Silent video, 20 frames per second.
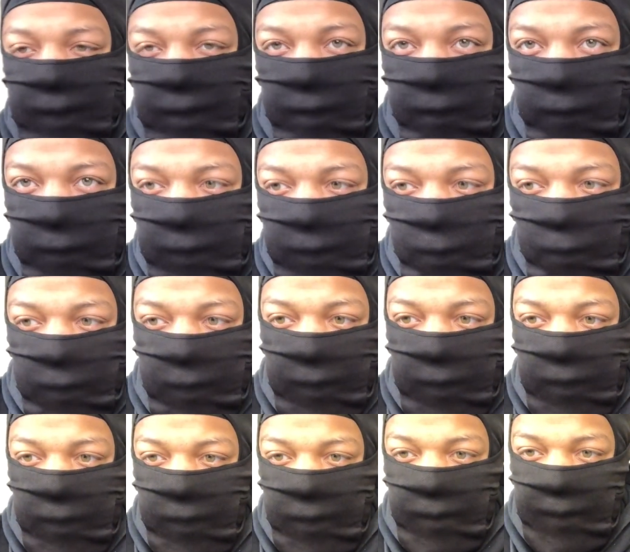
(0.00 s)
I don't really want
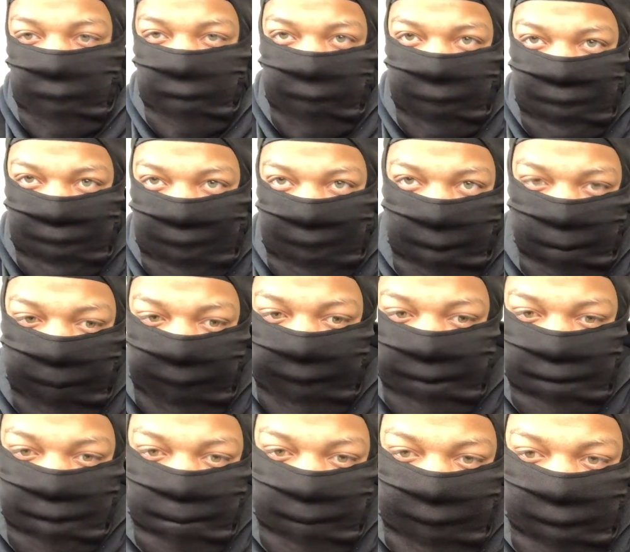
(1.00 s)
to, increase the
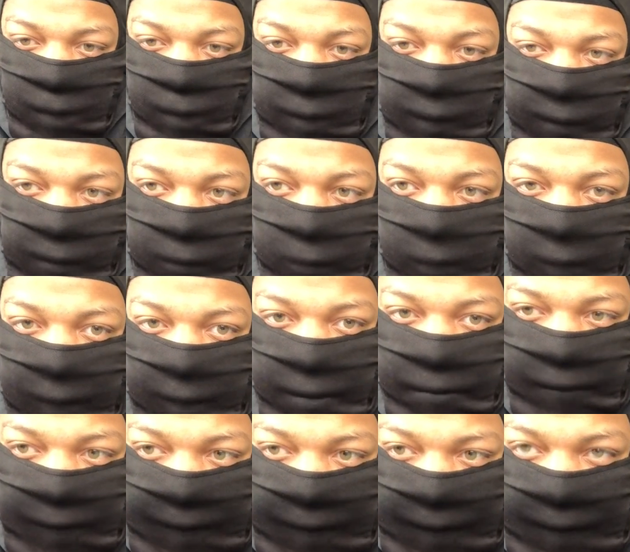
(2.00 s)
capacity by 3 or 4
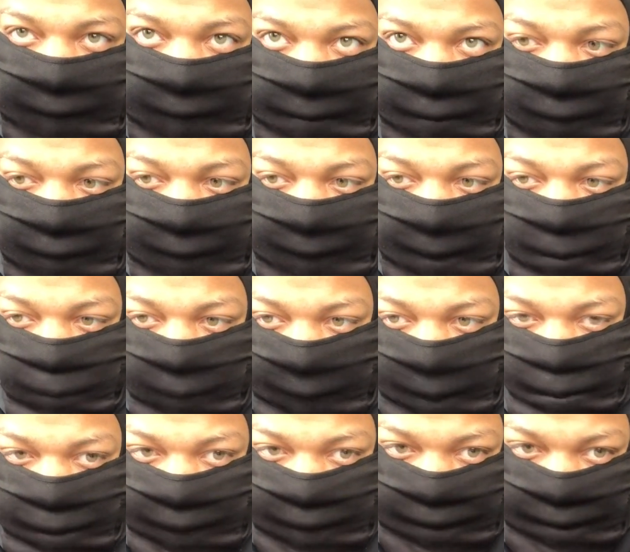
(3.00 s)
if I can't have the lock
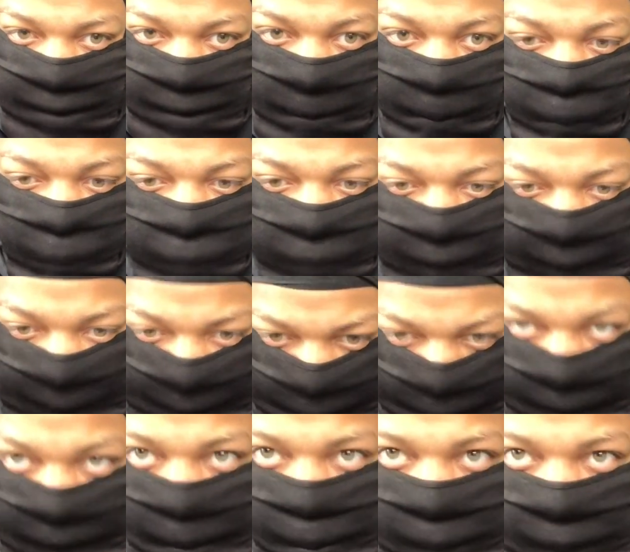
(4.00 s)
back, because I'll
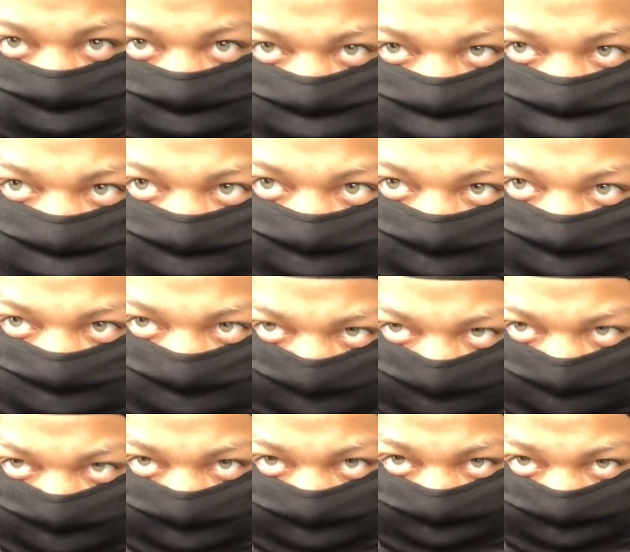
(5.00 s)
end up pulling the trigger anyway.
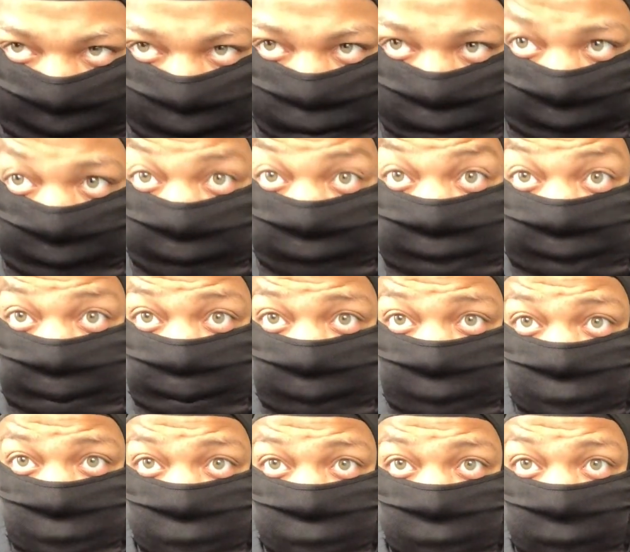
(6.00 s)
I'm not counting every time I
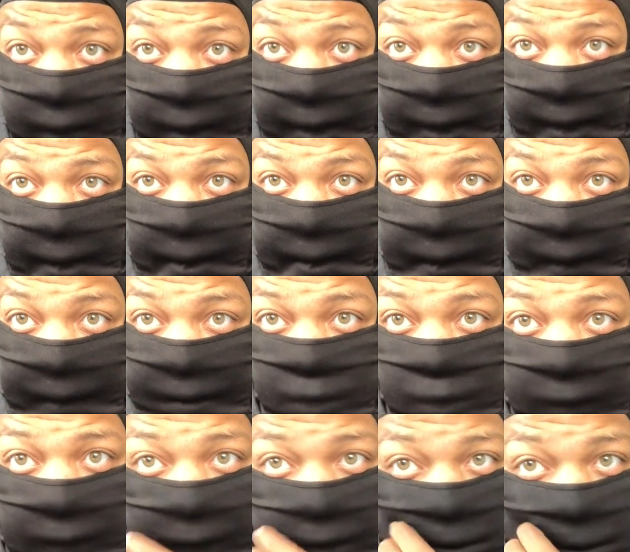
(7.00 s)
shoot. I
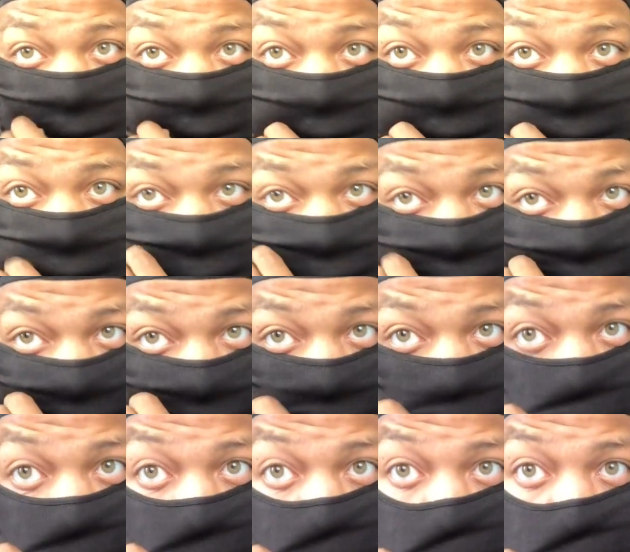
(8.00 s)
try to at least a
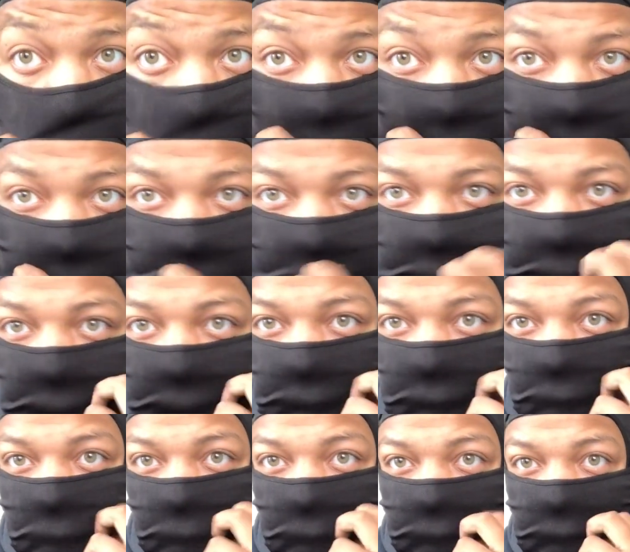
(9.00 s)
little bit, but I
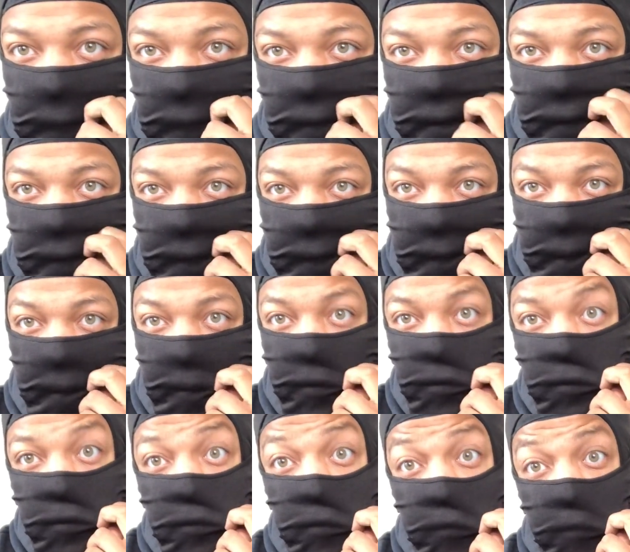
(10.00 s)
can't do it all the time.
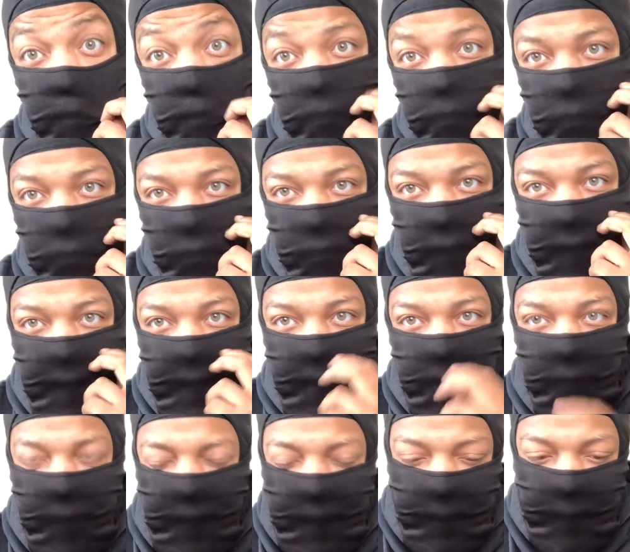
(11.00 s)
It's just
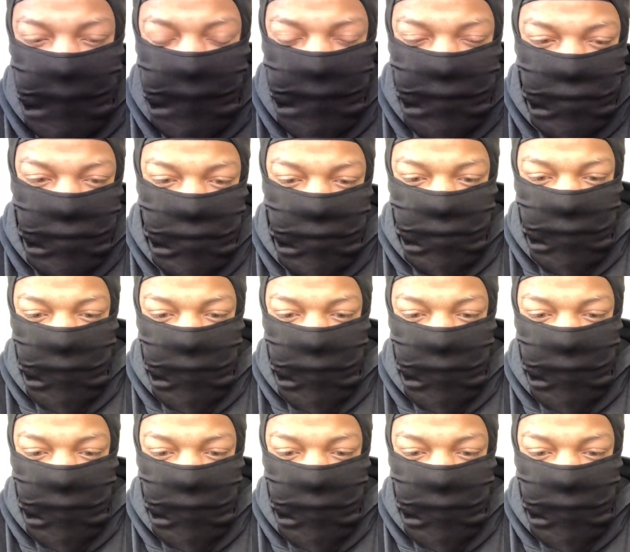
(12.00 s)
not my nature.